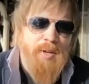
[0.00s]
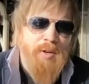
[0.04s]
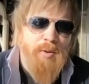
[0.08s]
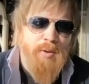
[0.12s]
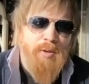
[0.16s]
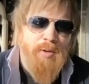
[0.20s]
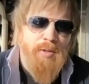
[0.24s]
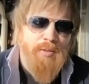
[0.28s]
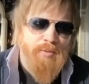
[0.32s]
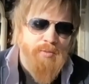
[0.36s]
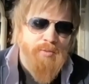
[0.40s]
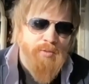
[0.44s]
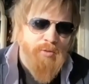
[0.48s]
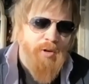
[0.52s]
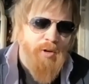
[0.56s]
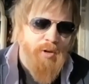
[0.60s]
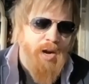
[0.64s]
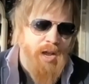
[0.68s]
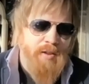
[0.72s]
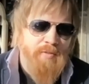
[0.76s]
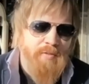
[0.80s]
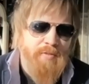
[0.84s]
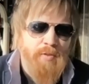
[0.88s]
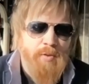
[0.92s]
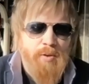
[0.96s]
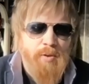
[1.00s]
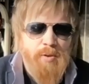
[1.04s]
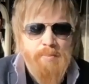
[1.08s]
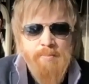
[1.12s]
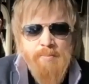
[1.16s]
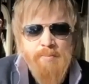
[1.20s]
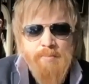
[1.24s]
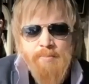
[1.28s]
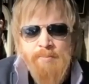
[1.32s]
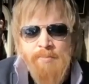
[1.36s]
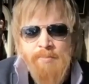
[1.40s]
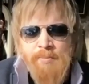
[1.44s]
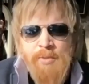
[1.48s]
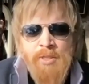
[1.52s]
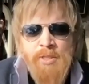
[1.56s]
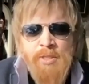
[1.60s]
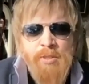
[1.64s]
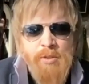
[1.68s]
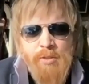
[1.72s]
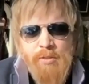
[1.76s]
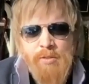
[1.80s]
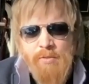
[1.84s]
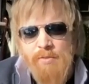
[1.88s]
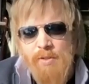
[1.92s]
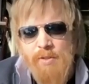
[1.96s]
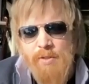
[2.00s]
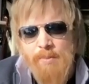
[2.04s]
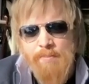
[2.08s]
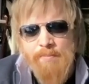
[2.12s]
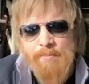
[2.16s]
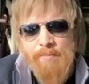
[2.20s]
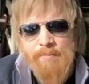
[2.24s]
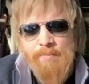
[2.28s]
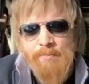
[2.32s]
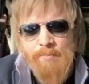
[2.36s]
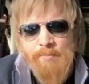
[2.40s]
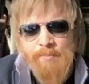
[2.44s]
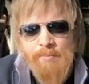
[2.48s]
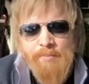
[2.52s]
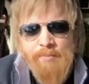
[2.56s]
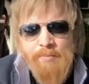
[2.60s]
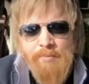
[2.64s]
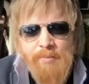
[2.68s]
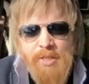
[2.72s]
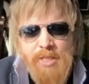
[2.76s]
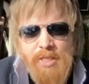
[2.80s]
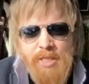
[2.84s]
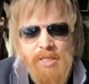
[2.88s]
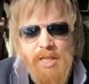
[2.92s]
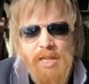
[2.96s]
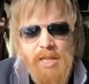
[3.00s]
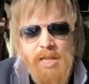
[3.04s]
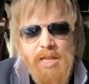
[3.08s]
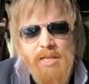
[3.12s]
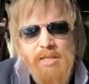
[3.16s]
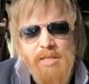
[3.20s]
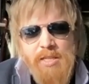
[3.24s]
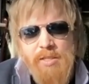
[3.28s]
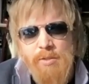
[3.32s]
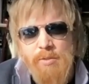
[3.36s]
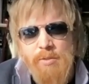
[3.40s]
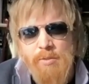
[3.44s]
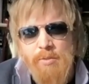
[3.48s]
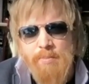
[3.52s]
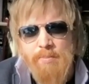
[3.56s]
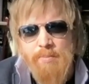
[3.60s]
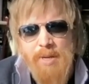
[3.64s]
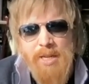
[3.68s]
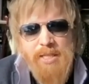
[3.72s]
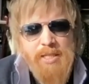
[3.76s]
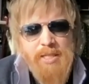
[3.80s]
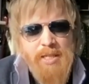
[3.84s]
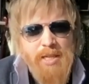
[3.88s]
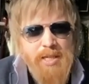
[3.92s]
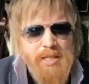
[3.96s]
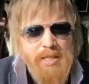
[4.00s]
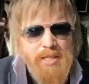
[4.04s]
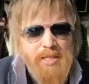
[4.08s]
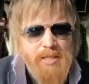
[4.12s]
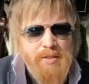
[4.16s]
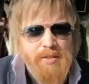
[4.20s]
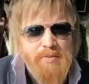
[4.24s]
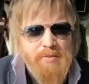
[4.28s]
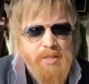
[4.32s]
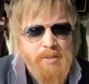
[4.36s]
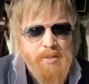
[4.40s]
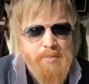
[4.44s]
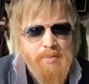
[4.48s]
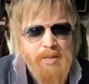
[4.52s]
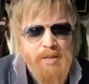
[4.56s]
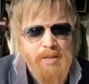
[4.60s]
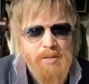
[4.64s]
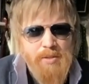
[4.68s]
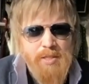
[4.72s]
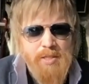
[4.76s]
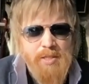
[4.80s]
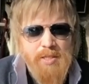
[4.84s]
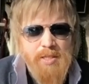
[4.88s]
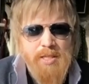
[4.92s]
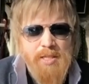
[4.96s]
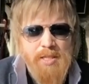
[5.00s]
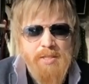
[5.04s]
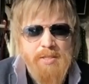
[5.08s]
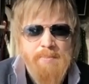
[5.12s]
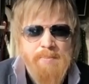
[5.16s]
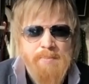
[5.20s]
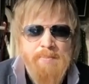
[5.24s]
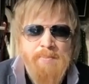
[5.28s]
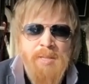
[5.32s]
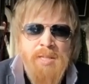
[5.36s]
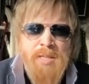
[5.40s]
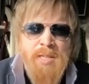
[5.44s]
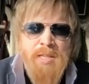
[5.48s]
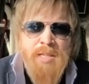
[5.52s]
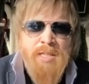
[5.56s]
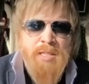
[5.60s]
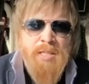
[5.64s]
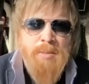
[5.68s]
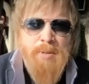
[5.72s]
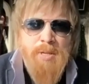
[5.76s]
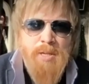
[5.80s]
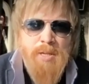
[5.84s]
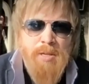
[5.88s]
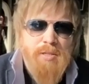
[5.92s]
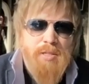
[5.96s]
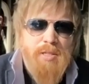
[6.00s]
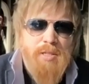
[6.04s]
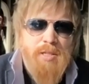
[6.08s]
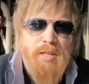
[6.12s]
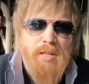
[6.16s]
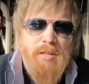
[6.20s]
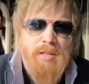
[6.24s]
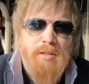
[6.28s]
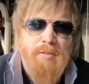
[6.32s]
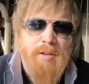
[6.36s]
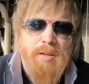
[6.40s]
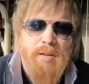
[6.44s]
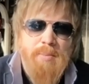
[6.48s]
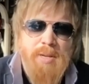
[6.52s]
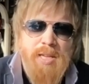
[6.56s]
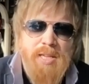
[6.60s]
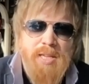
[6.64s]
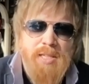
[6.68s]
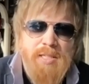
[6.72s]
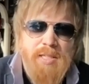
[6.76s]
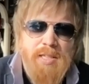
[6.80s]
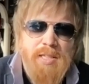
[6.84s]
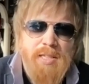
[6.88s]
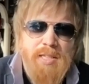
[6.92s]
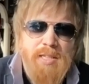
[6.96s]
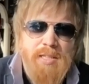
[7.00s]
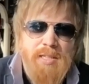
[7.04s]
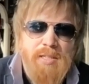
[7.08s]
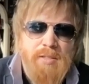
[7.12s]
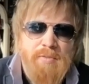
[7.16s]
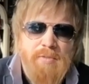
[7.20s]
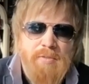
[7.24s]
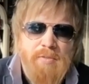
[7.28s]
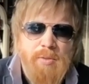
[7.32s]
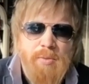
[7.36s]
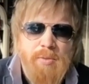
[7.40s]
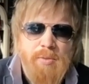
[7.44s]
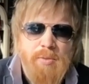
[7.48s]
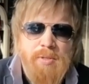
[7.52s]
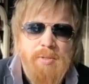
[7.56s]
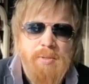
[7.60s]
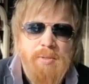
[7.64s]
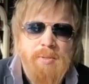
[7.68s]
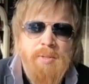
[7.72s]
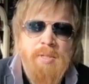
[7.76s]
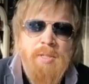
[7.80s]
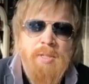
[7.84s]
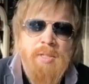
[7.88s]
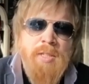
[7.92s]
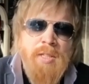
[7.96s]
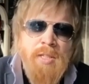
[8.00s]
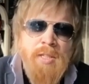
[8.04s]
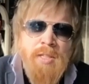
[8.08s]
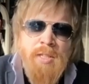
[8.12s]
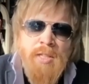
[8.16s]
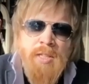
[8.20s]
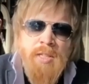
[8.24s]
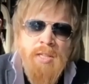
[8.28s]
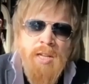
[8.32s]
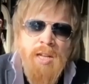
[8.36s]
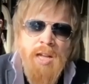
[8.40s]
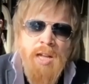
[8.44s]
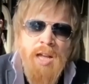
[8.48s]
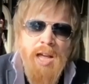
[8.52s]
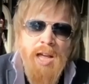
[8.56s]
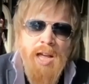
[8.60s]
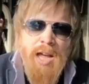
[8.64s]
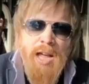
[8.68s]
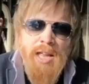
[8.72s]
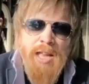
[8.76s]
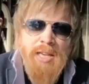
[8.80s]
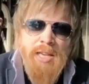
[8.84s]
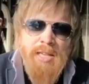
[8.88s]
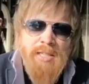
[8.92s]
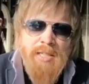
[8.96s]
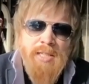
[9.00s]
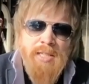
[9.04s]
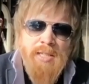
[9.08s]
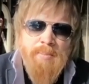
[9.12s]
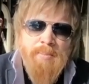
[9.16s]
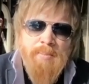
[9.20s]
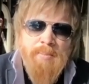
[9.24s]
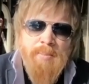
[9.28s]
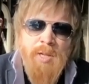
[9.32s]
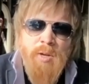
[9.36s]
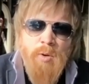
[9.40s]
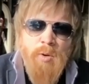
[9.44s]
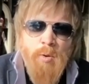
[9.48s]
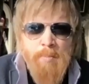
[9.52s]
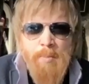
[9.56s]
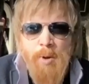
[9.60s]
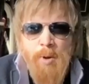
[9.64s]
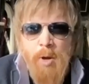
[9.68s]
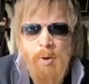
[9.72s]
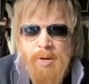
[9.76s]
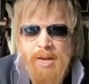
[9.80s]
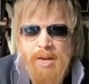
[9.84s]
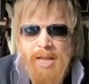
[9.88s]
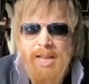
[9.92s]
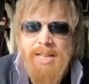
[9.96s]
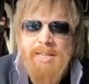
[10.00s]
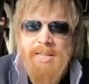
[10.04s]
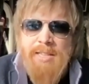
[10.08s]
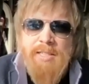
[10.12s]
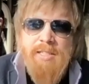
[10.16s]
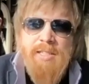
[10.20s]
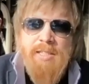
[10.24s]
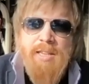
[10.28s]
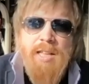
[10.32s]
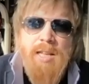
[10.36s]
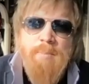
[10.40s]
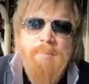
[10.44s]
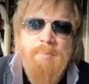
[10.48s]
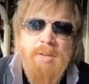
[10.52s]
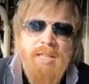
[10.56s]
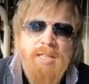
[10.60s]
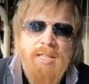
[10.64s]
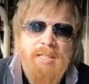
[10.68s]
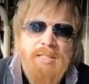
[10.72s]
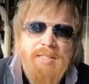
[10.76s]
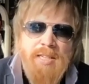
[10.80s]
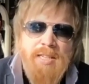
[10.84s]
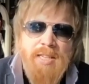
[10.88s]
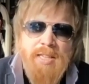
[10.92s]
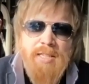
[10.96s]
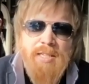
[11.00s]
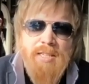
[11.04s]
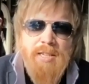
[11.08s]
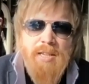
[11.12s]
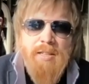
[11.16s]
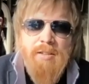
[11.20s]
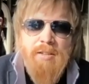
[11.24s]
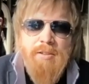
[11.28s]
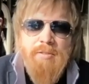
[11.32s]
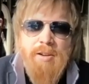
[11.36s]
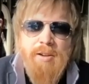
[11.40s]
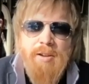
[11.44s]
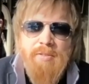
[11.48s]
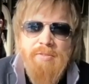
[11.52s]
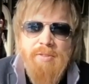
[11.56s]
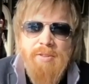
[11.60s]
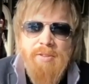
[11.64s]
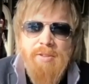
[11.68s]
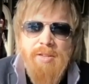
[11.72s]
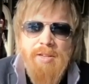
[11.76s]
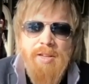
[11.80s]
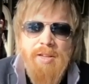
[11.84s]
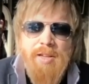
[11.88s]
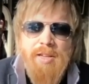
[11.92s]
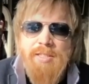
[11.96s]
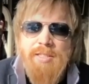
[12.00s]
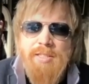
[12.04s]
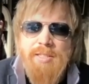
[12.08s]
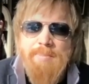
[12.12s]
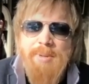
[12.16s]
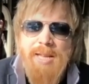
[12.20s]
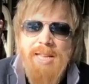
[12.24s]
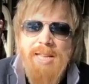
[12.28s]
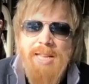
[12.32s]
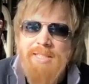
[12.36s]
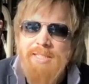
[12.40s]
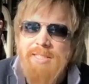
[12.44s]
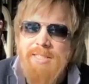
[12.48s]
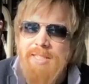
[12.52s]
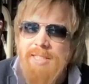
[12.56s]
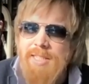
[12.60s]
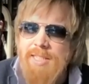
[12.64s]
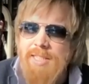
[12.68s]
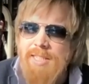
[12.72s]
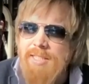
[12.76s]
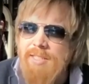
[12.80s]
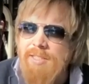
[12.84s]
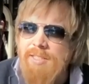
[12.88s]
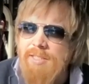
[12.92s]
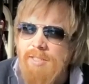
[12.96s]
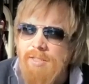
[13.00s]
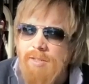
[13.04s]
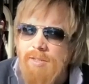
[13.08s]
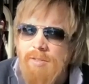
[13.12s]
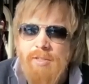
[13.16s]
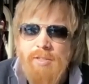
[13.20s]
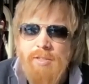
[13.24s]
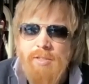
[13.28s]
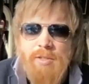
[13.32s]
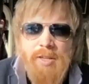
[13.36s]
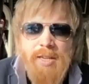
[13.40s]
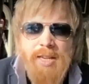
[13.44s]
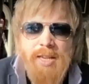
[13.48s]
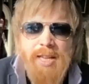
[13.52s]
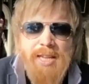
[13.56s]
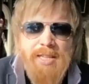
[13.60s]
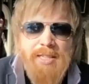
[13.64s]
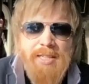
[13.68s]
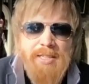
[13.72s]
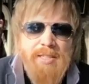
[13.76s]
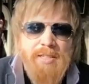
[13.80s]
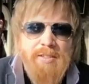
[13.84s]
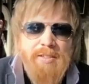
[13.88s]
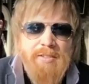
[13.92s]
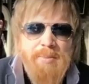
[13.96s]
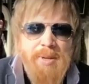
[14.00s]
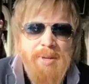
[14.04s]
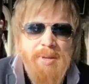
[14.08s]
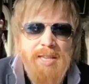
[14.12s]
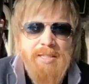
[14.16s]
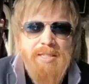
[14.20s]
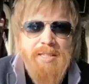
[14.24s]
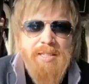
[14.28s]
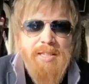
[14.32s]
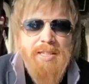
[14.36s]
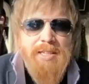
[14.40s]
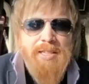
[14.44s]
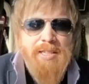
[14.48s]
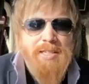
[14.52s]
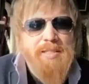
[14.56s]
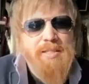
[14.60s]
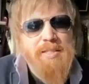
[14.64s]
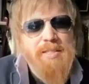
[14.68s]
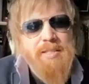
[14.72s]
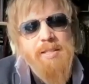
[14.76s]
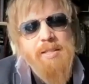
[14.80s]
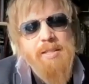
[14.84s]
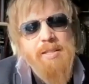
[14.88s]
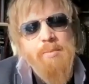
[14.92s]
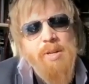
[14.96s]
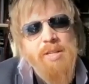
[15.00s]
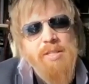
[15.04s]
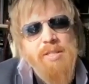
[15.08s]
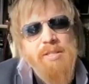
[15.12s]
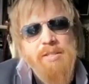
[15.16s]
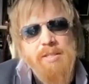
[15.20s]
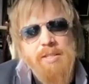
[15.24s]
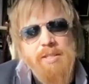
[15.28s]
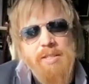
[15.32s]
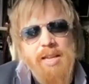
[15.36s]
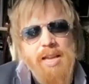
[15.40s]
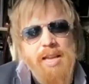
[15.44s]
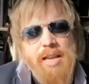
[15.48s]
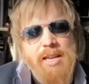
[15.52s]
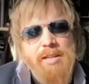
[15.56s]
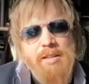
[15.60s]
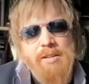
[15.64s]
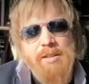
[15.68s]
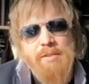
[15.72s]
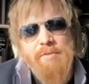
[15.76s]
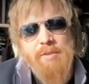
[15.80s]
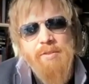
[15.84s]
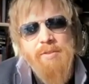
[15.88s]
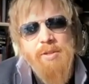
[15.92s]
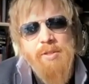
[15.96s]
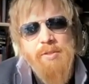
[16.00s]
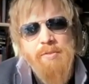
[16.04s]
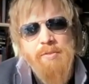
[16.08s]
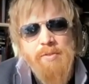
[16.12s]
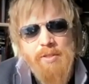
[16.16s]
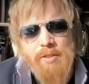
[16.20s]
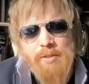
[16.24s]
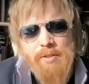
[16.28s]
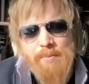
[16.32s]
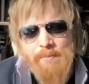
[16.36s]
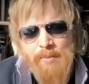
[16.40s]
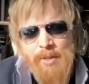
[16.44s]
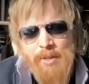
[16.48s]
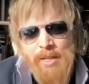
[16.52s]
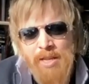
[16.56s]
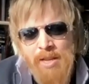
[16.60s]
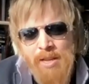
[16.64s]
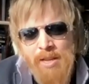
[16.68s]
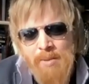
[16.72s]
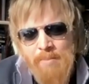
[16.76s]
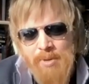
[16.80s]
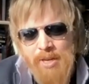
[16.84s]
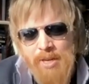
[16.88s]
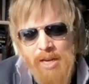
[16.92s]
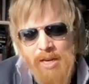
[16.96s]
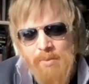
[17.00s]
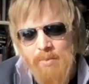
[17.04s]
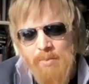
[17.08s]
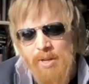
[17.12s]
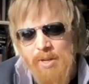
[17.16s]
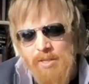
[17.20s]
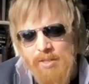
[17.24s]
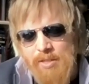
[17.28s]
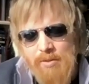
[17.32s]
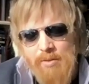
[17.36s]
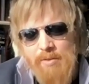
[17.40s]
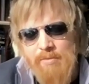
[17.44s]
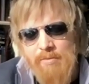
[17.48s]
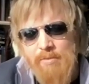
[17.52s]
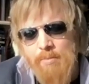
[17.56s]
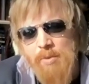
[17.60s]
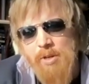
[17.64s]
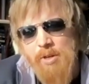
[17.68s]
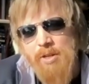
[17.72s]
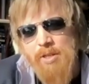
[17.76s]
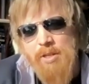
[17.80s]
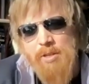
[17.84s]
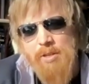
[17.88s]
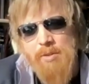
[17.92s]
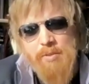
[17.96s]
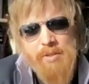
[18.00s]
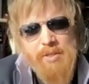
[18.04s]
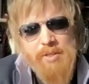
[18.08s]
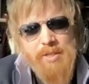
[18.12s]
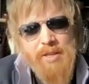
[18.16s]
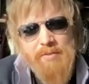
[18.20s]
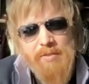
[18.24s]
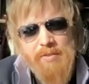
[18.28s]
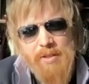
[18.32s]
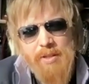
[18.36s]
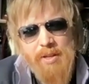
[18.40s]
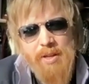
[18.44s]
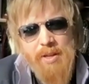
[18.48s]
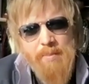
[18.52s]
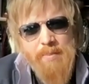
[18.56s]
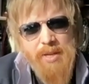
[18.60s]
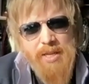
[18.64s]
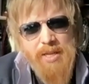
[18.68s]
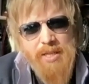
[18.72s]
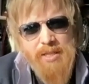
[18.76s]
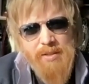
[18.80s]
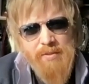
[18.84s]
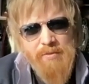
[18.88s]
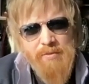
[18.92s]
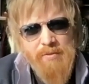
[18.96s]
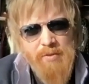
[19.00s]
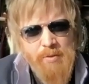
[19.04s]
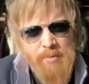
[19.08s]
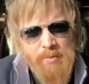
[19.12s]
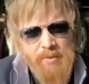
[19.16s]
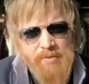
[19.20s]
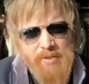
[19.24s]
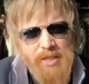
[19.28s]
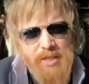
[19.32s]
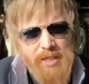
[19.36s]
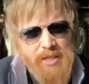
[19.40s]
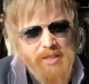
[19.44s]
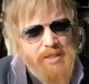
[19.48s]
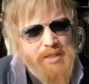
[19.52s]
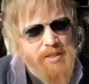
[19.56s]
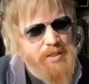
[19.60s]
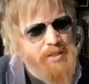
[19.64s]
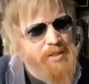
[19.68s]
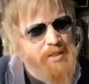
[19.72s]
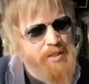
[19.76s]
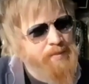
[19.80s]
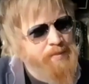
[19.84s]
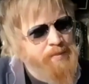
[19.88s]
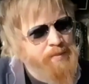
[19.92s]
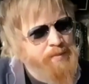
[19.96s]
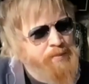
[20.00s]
or drive or sort of desire to maintain itself, as Spinoza says. Spinoza, another great panpsychist of sorts. And or monad, as Leibniz said, another great panpsychist. There's a good legacy of panpsychists in the Western canon of philosophers. But anyway, so even molecules have a basic form of sentience.